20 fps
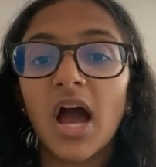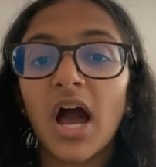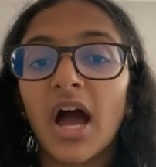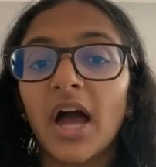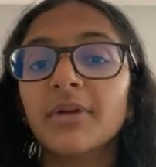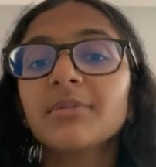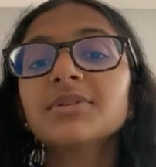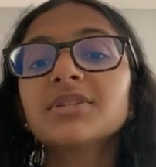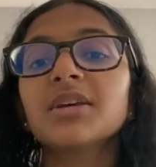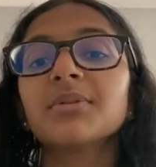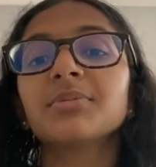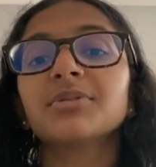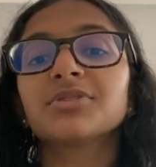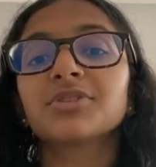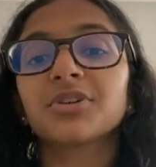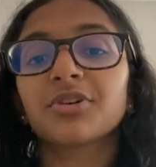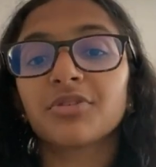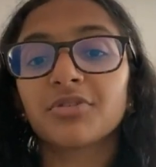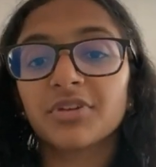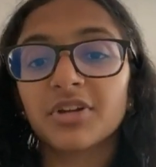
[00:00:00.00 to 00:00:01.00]
I was able
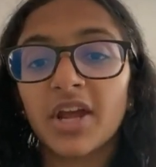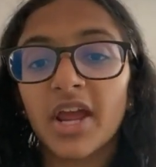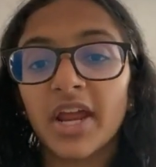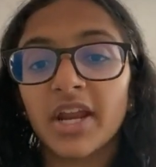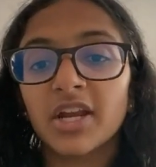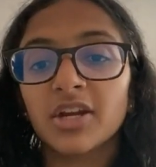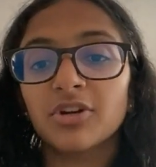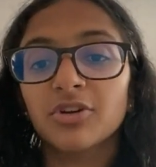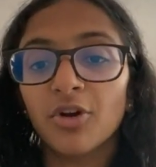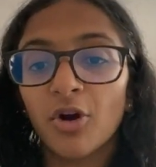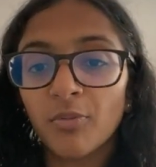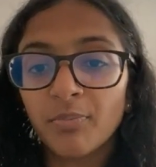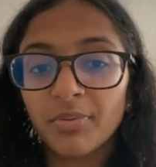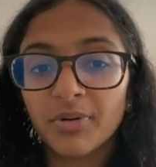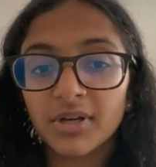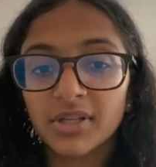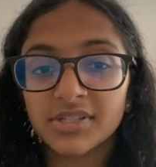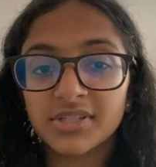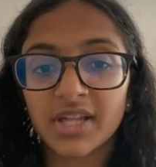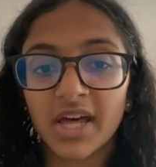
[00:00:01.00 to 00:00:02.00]
to create
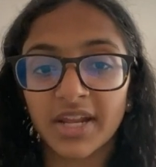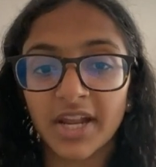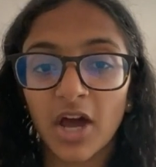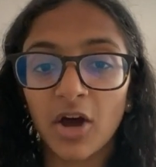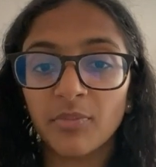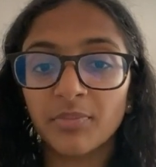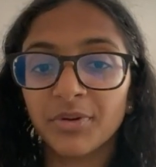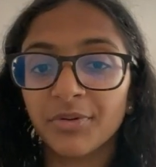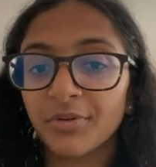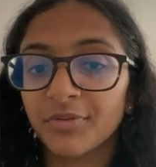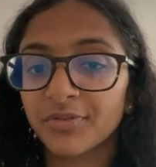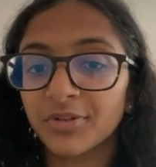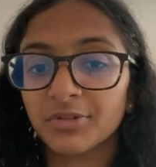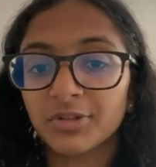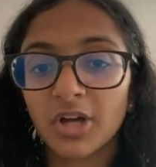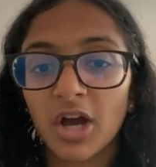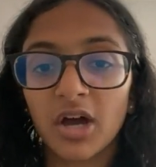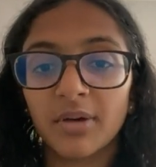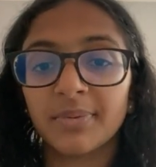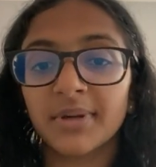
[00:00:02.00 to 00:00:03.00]
notebooks that helped me review
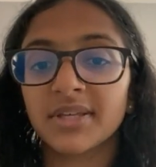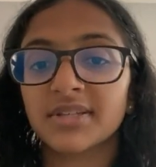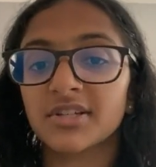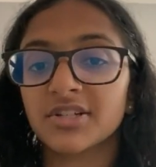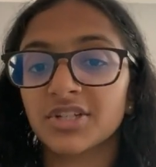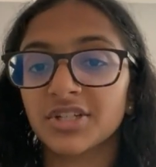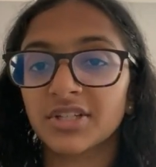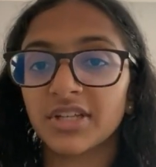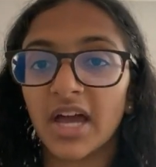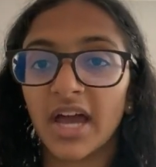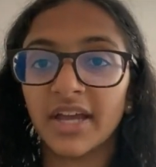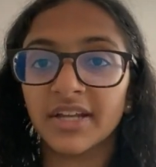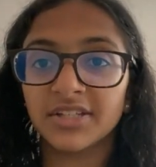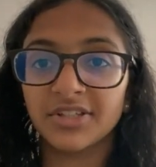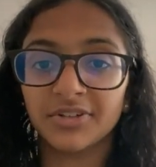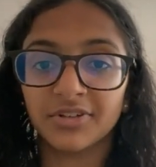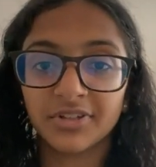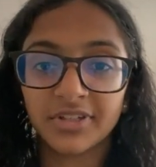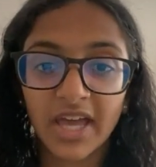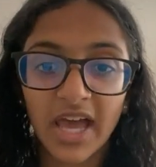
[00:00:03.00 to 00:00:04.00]
topics such as
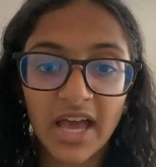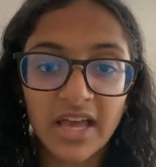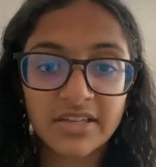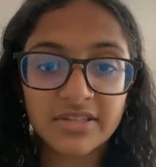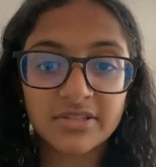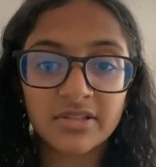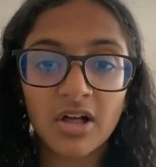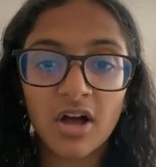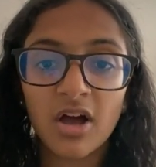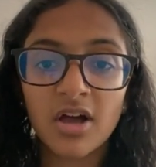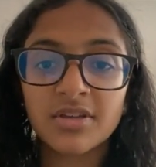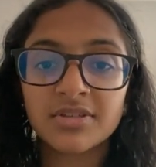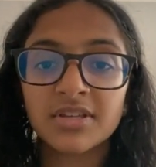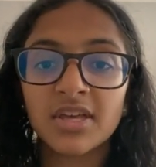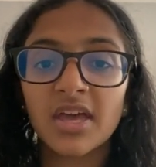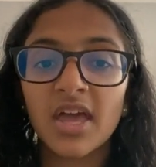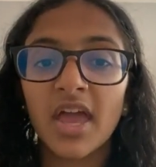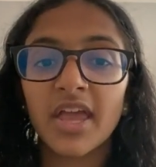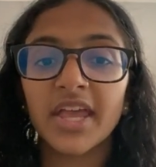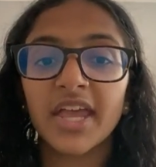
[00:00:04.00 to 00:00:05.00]
ideal gas laws,
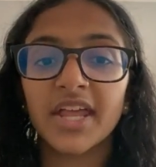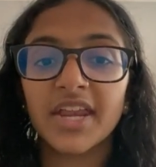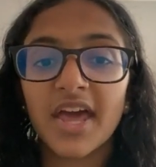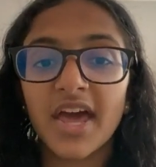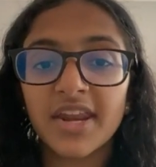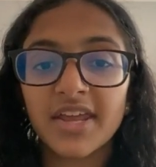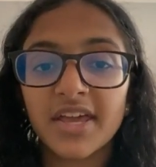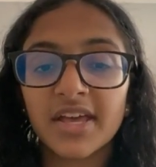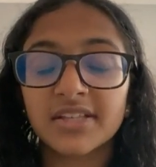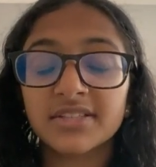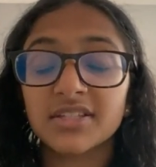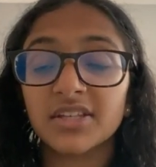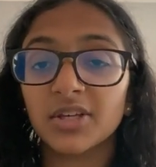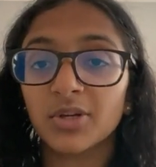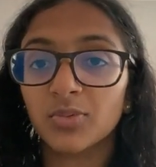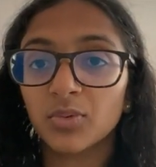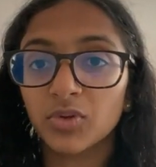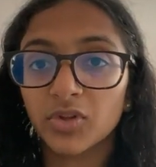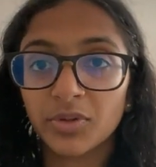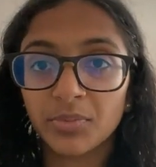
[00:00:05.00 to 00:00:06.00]
kinetics,
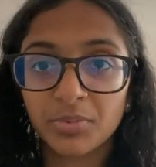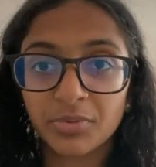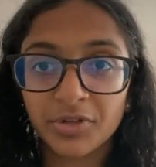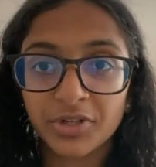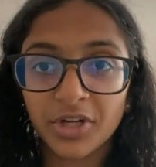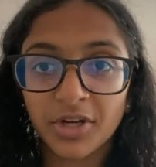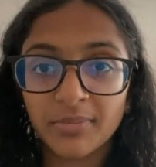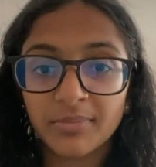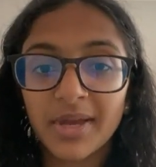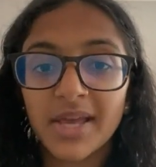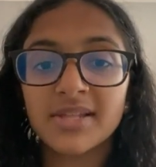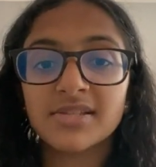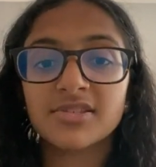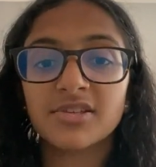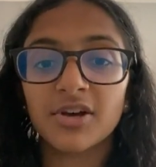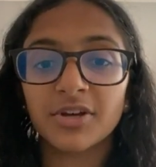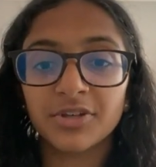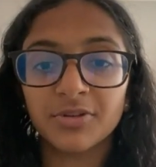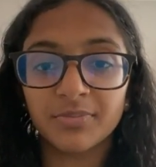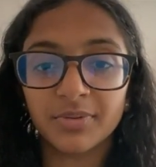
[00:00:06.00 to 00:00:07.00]
equilibrium, and
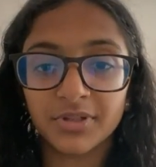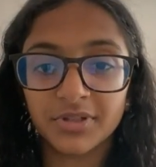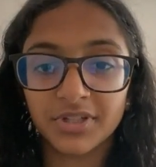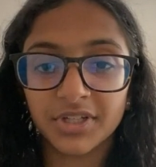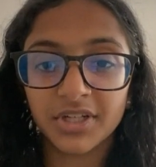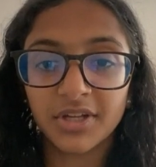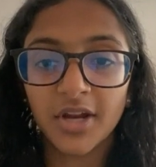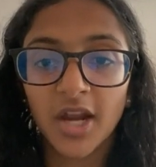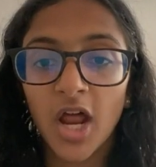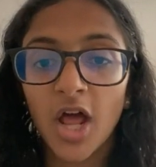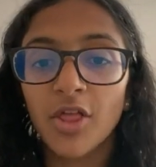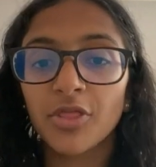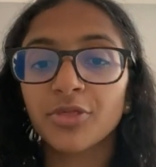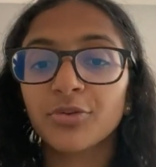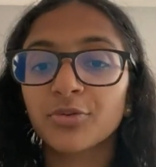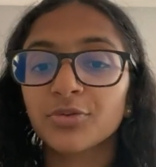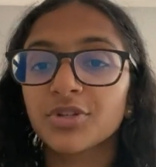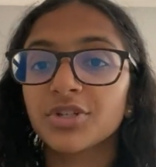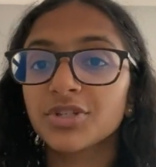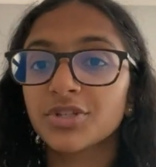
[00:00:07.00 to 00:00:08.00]
solubility.
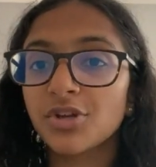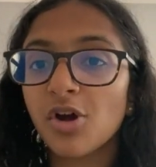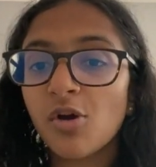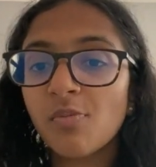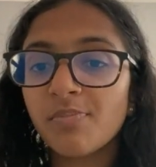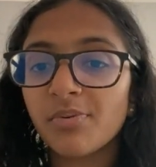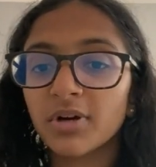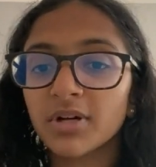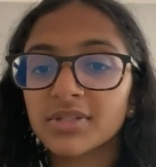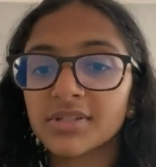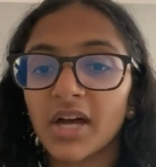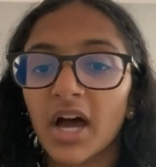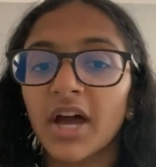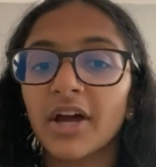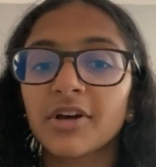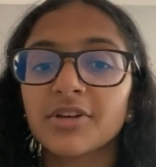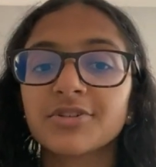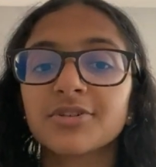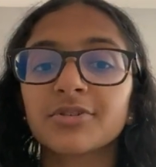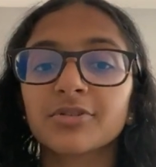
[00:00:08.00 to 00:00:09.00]
Through these notebooks, I
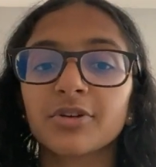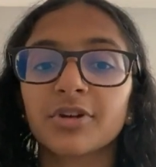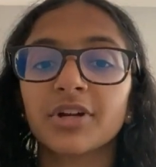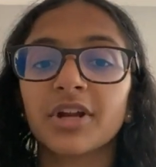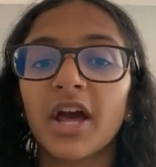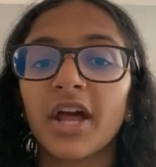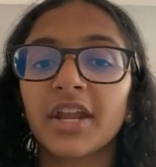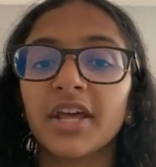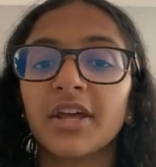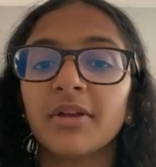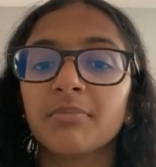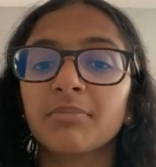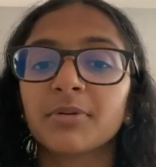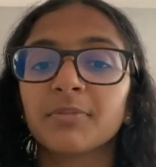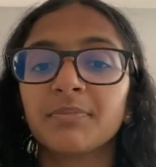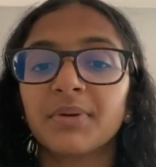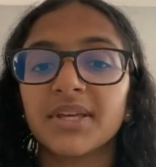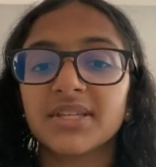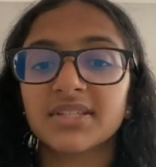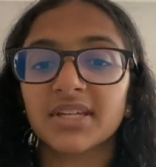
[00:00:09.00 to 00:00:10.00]
also learned how to input
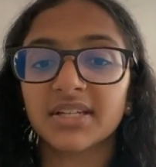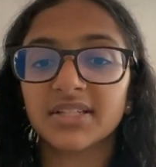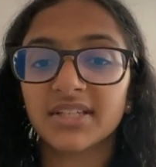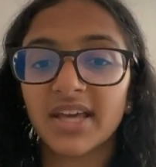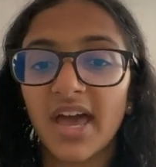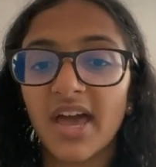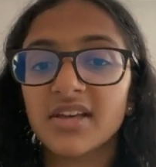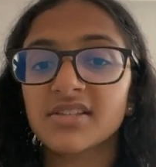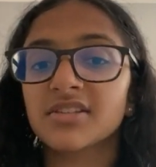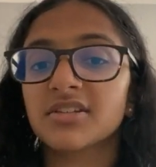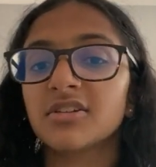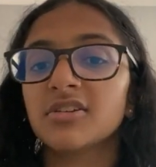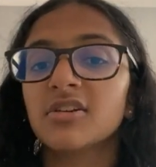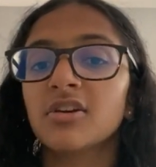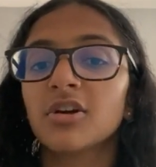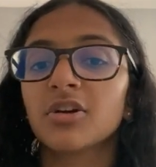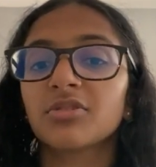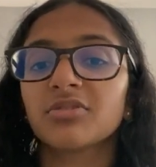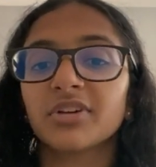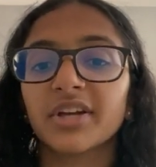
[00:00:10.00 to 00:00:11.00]
basic text
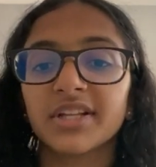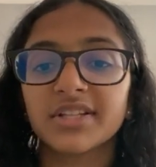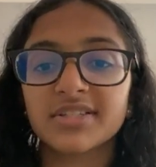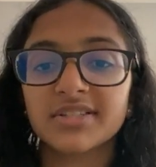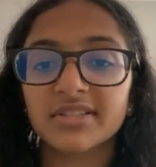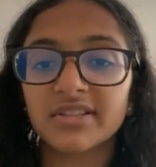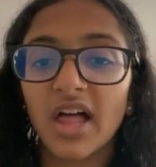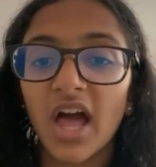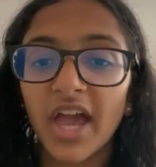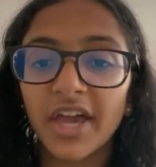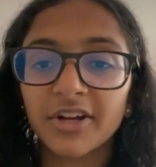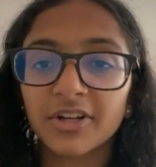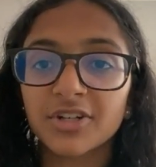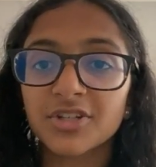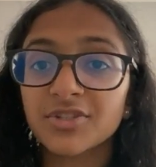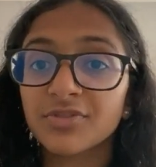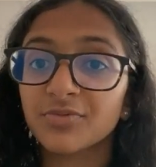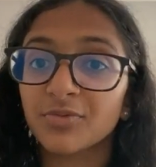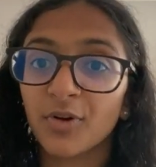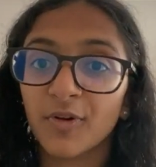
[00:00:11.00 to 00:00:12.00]
create
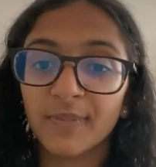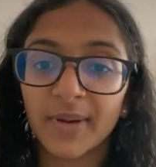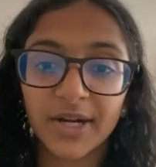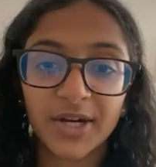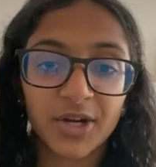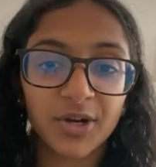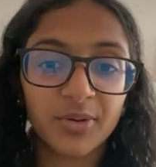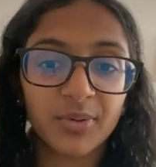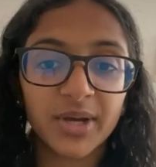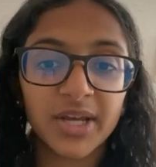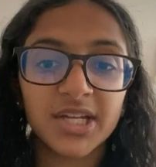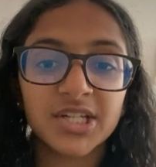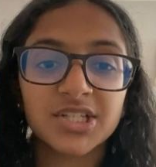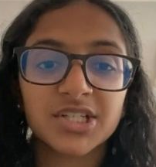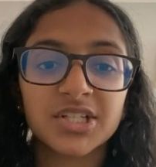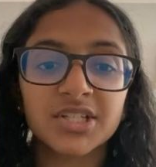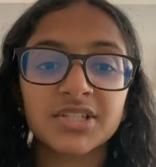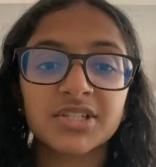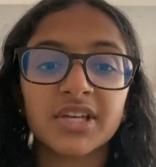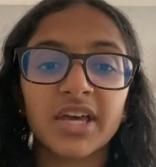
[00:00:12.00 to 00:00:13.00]
sliders, format
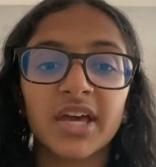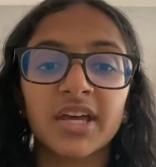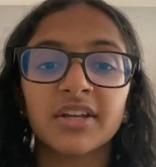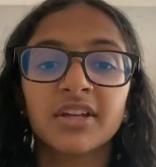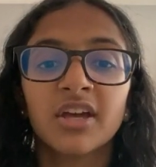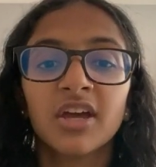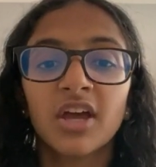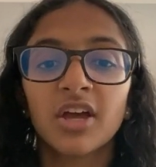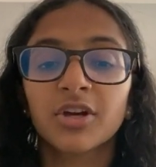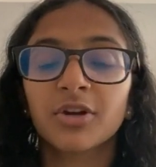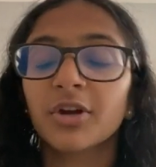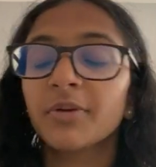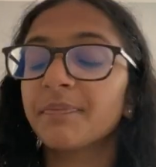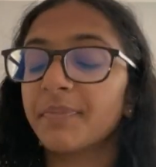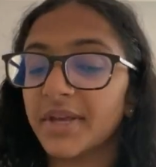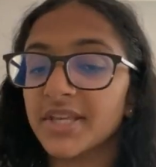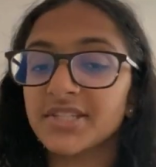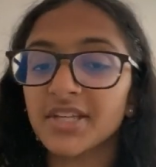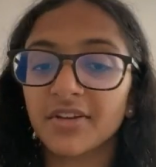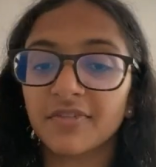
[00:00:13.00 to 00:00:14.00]
equations, and create
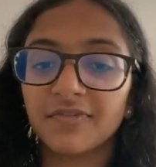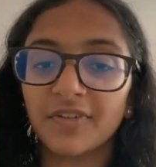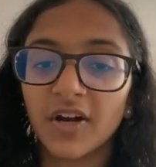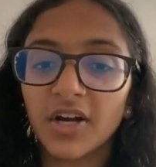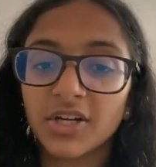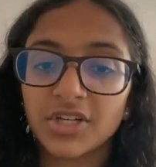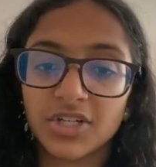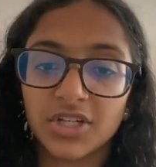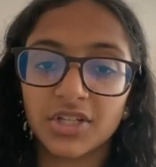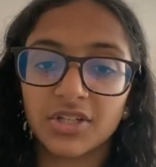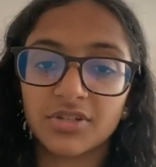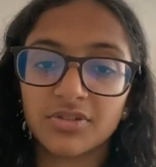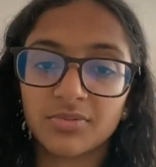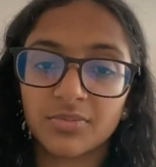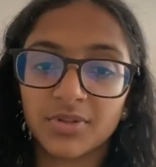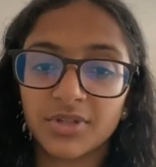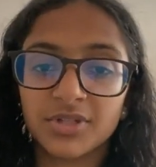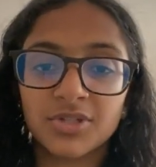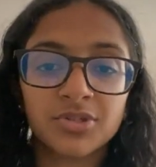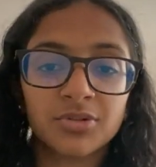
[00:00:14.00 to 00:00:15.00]
basic functions
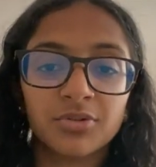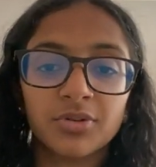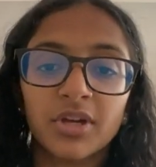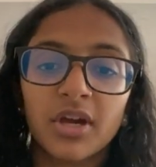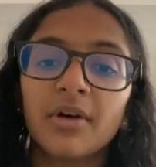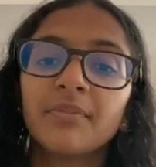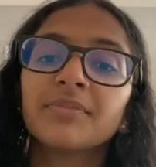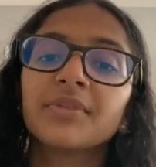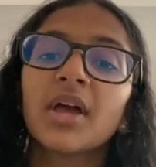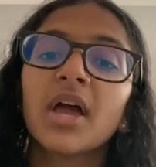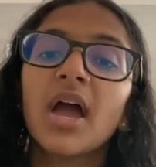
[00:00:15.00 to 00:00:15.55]
within Julia.